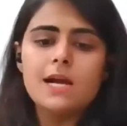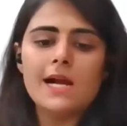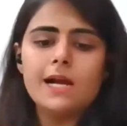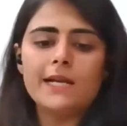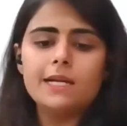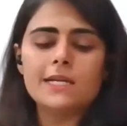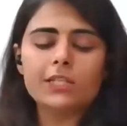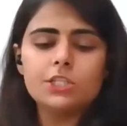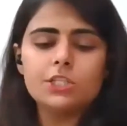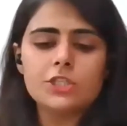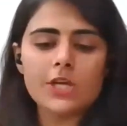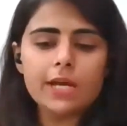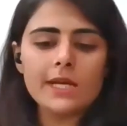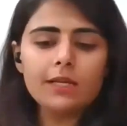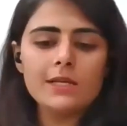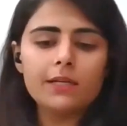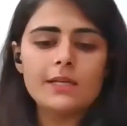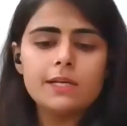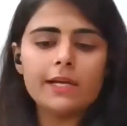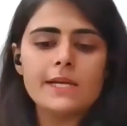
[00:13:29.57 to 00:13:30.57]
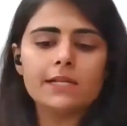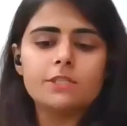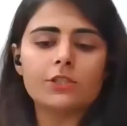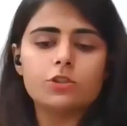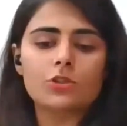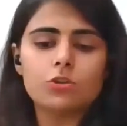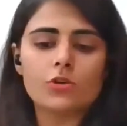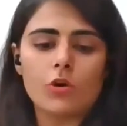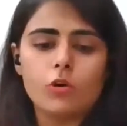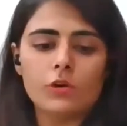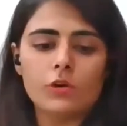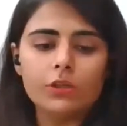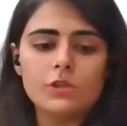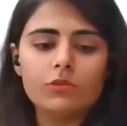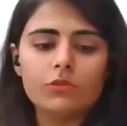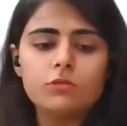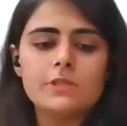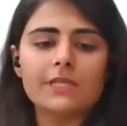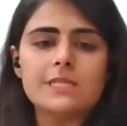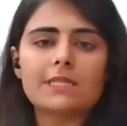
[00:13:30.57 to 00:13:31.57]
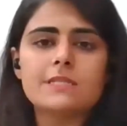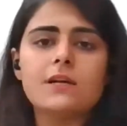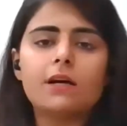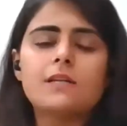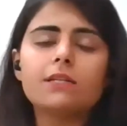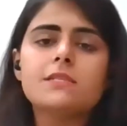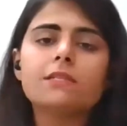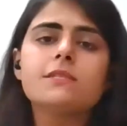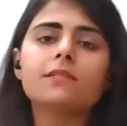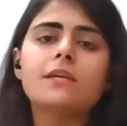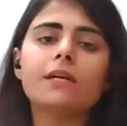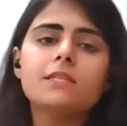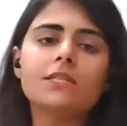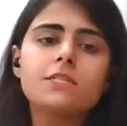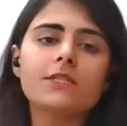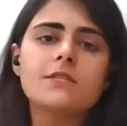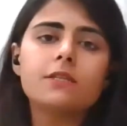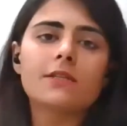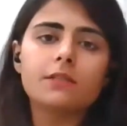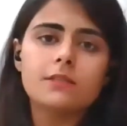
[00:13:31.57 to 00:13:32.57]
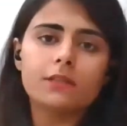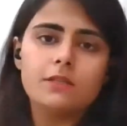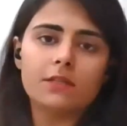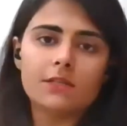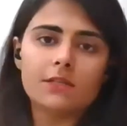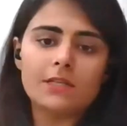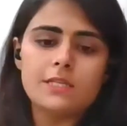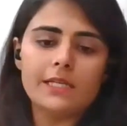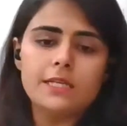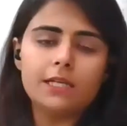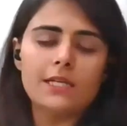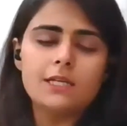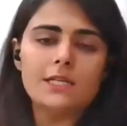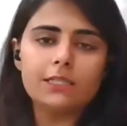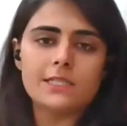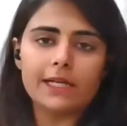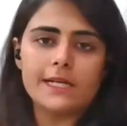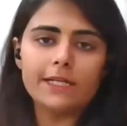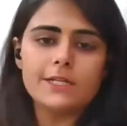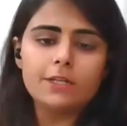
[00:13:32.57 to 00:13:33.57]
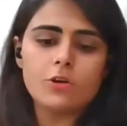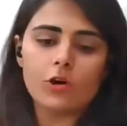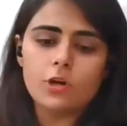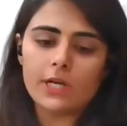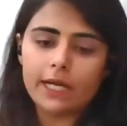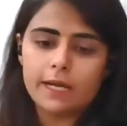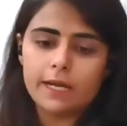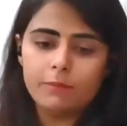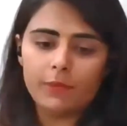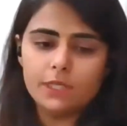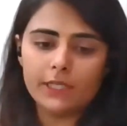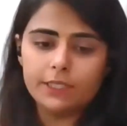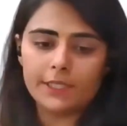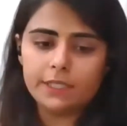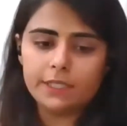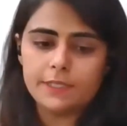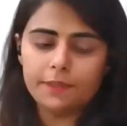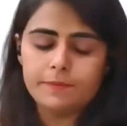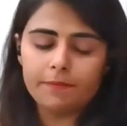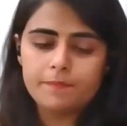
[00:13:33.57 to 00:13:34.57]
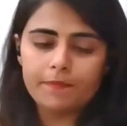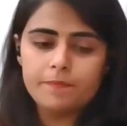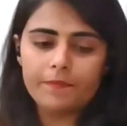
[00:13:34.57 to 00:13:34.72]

and a check gets drawn to discharge such legal debt or liability.